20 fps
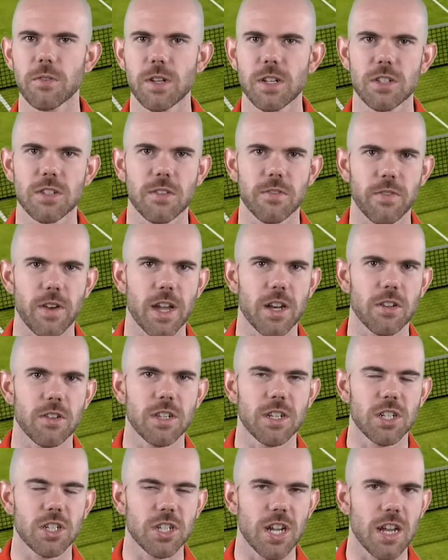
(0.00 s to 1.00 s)
to reach the final
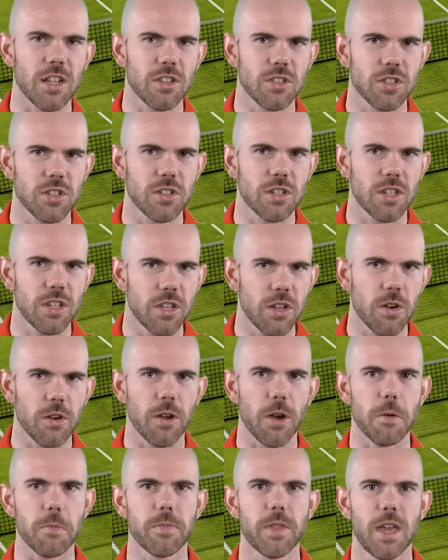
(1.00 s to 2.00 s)
in a challenger in
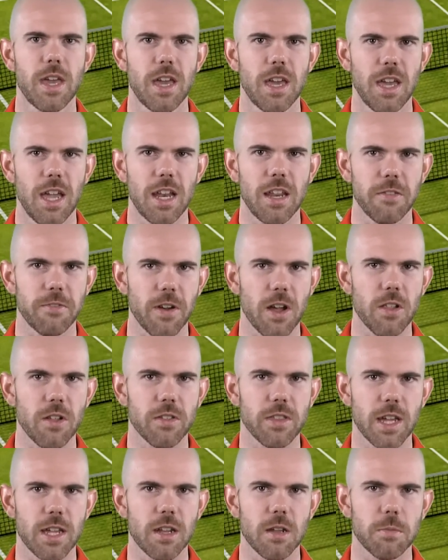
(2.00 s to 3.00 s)
Kyoto, and he
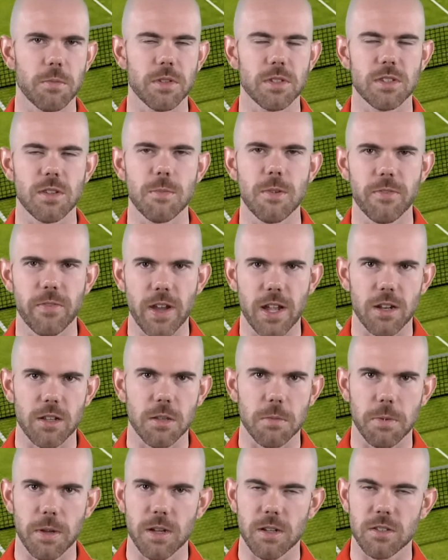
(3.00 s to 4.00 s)
followed that up with
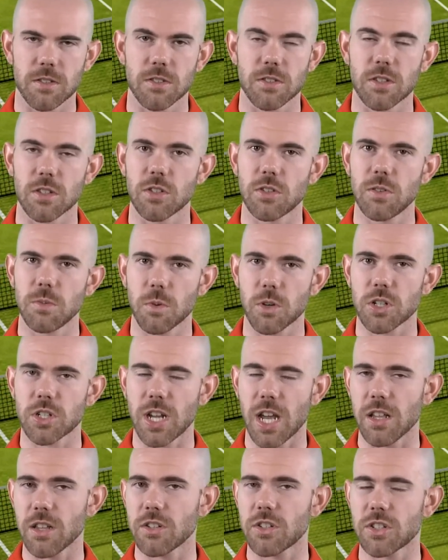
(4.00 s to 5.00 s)
semifinal appearances in 2 more
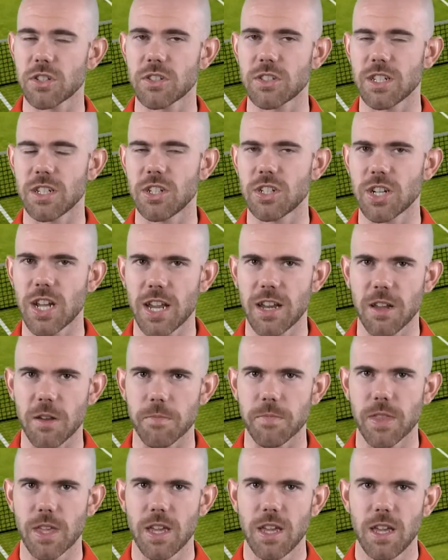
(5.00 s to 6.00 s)
challengers in China.
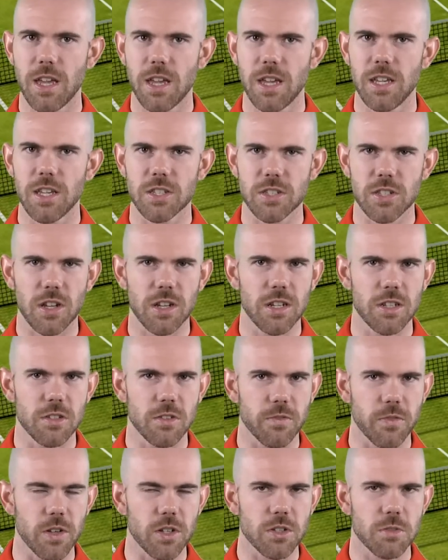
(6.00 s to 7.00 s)
He saw his
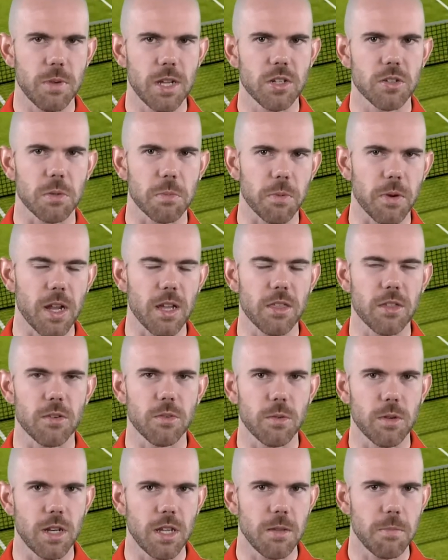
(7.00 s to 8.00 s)
first major
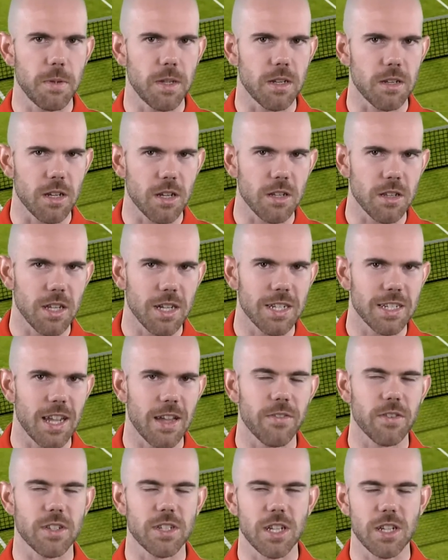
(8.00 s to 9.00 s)
breakthrough when he beat Nikolai
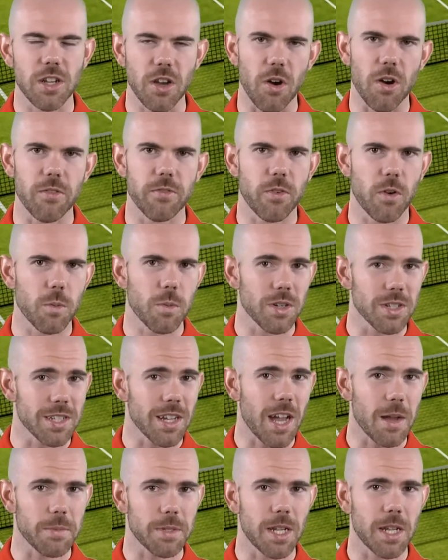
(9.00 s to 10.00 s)
Davydenko, a former
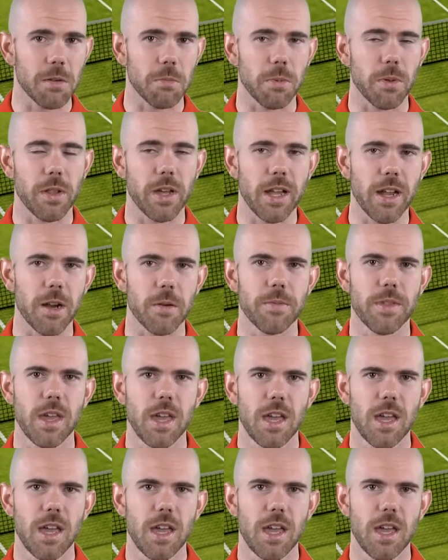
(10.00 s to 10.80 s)
top 10 player,